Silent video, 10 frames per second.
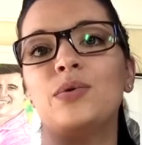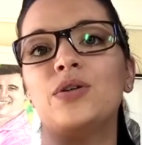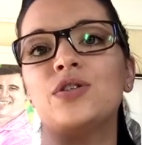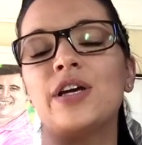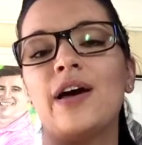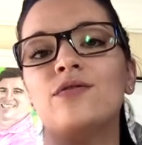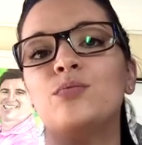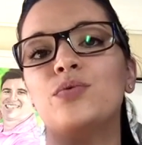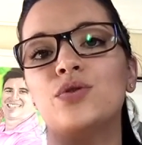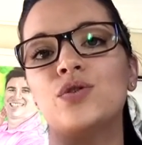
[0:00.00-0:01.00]
because you
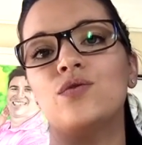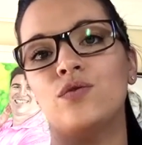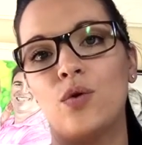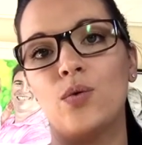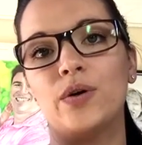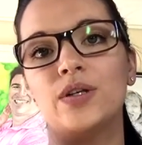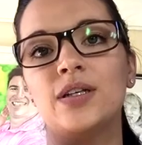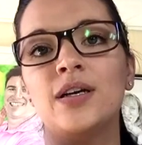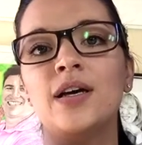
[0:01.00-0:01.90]
haven't pushed forward.